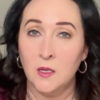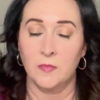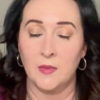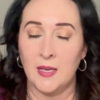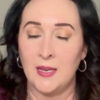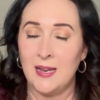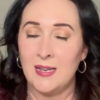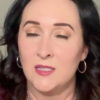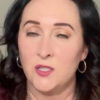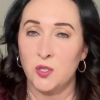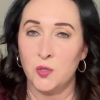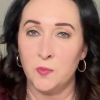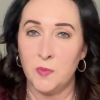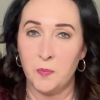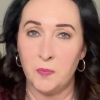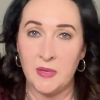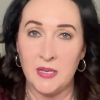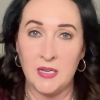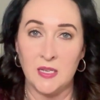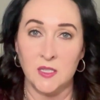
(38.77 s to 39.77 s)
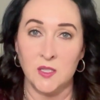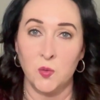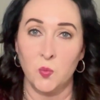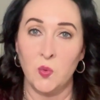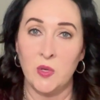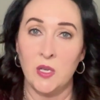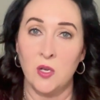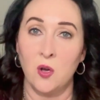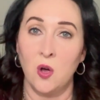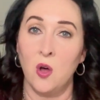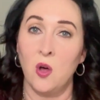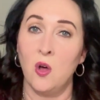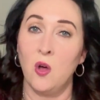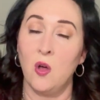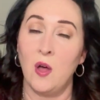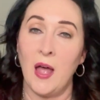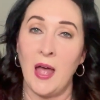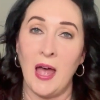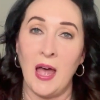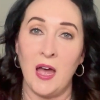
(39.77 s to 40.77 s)
And as human beings, we
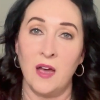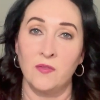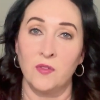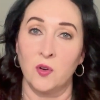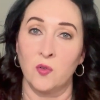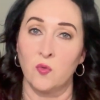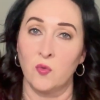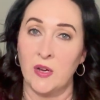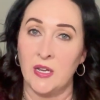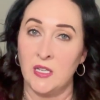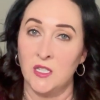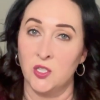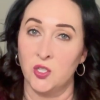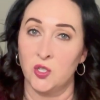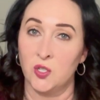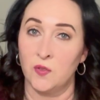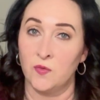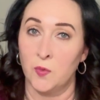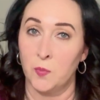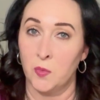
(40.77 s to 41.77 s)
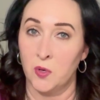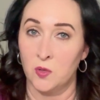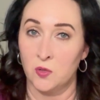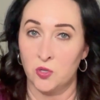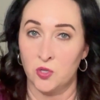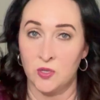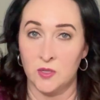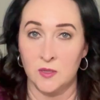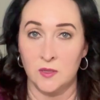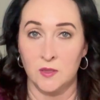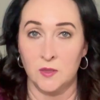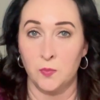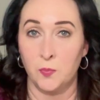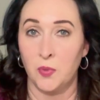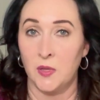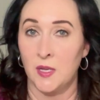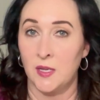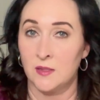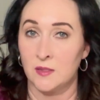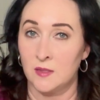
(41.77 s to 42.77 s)
all have a range of emotions,
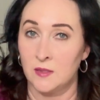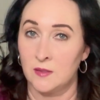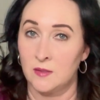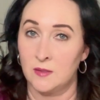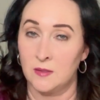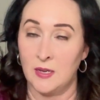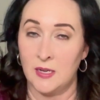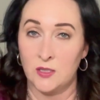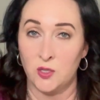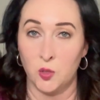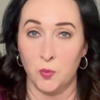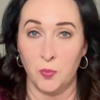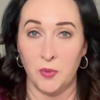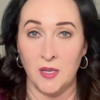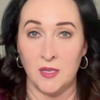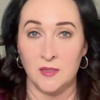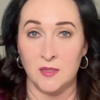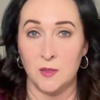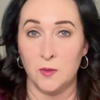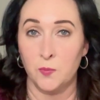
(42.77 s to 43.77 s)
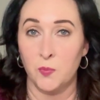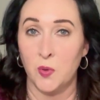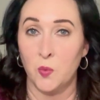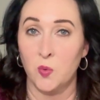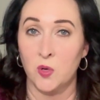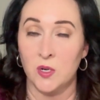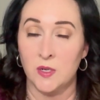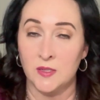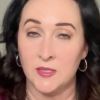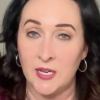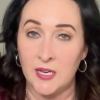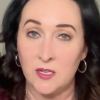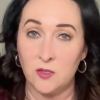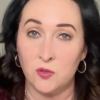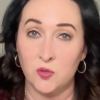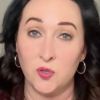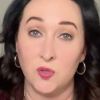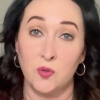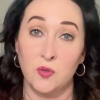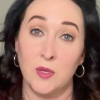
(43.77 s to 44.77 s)
pleasant, not so pleasant, but we're
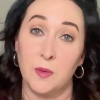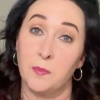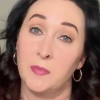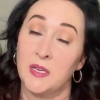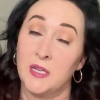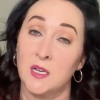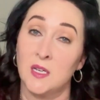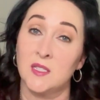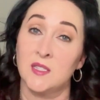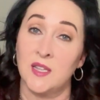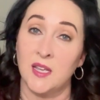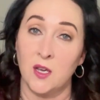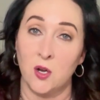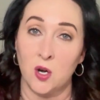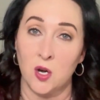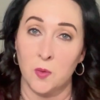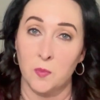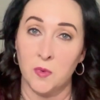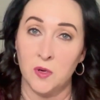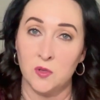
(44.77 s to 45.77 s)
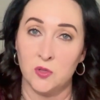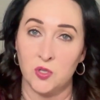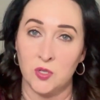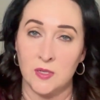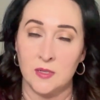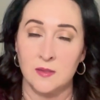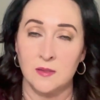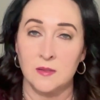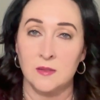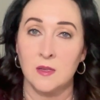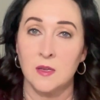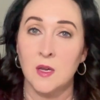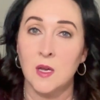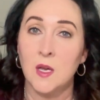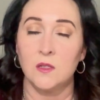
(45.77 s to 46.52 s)
entitled to them because they are emotions.